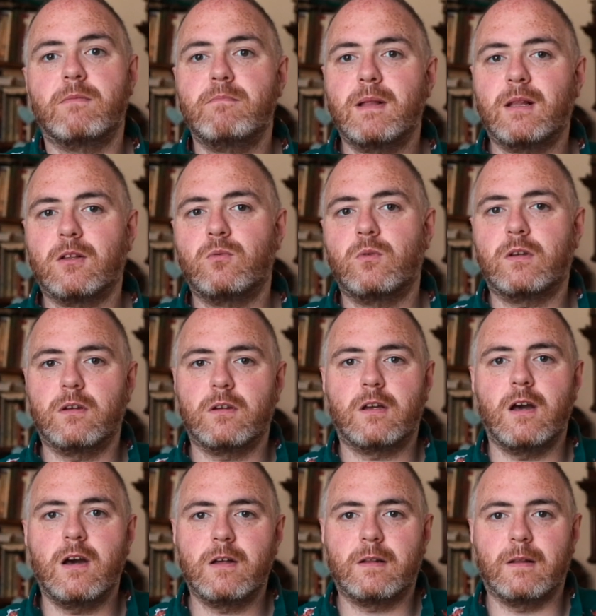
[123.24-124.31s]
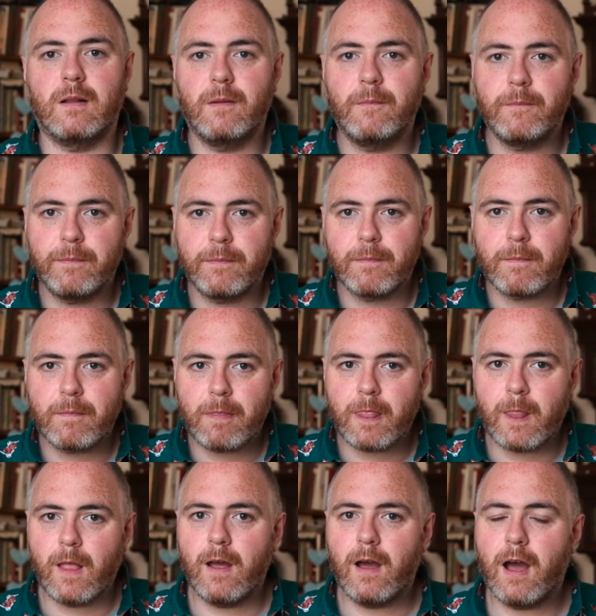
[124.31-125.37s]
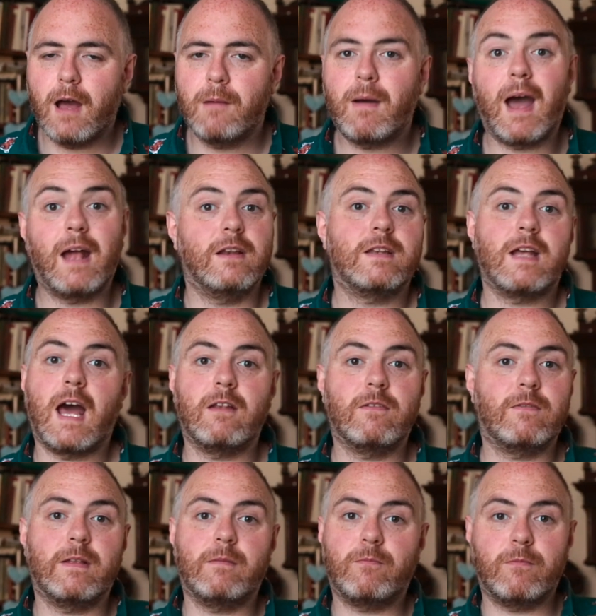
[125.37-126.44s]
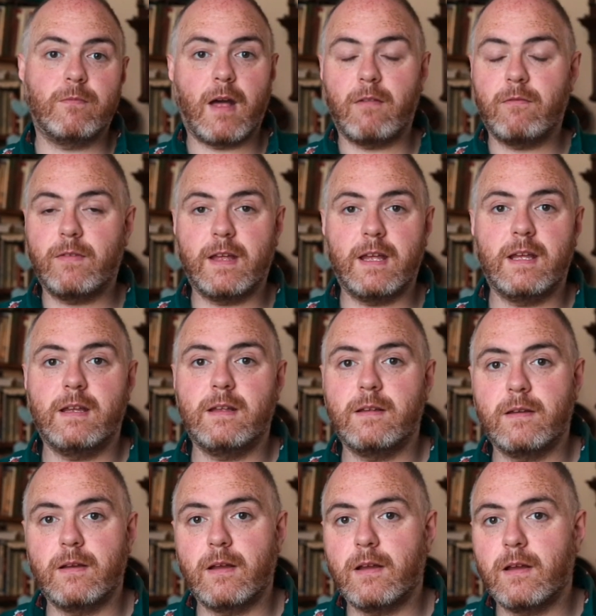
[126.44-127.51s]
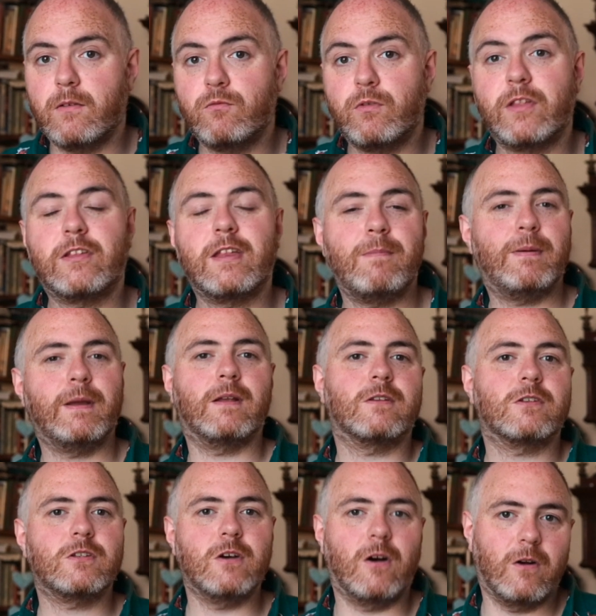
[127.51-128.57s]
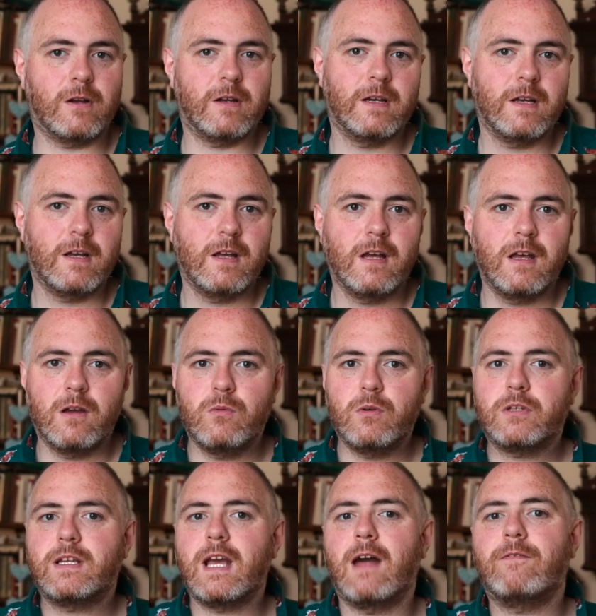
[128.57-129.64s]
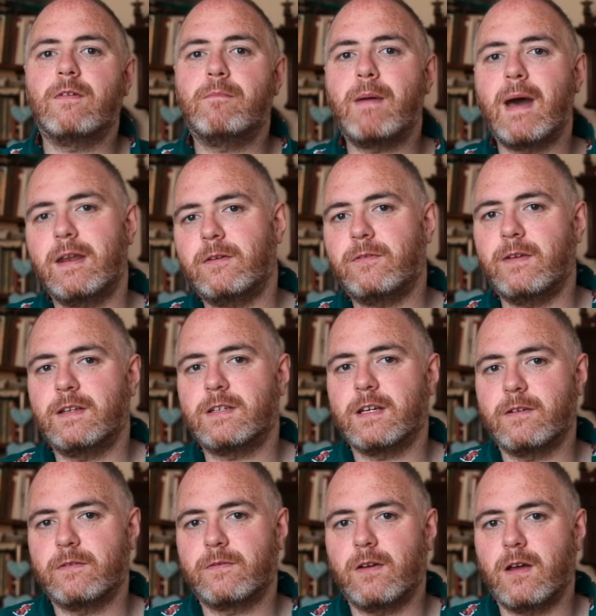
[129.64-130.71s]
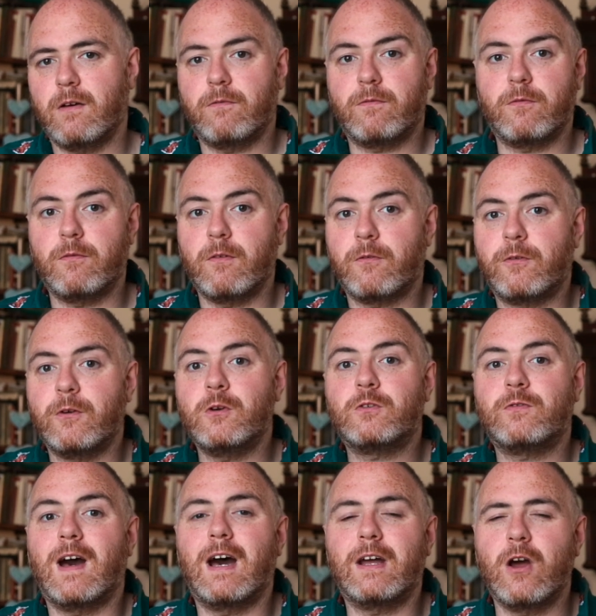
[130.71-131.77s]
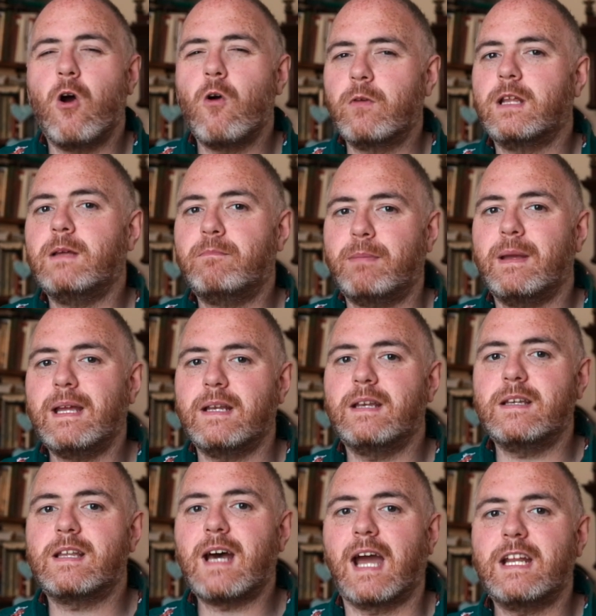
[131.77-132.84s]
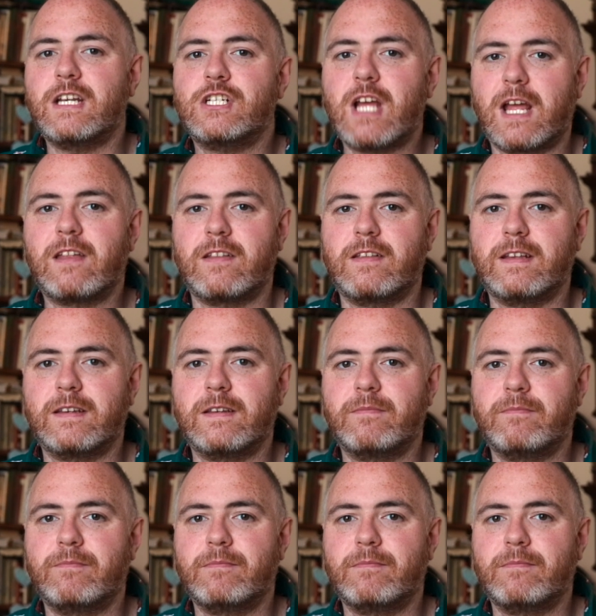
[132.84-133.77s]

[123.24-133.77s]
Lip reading: the milk wouldn't curdle, and the recipient dog would get the benefit of food that had already been digested.